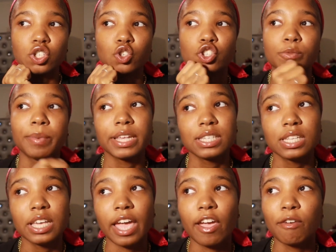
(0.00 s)
So she
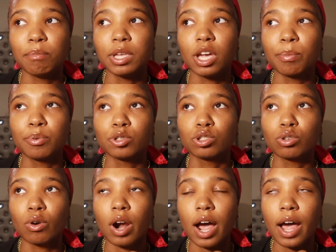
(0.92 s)
basically gave me a
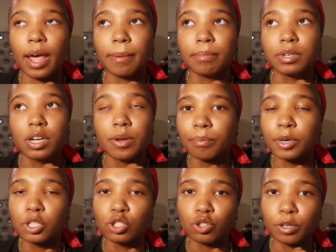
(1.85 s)

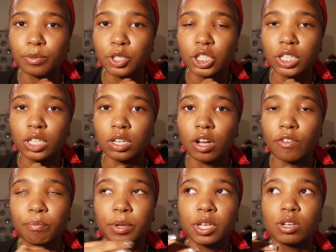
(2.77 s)
prescription
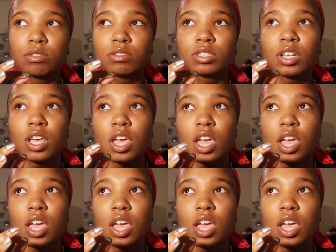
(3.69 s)
of pills.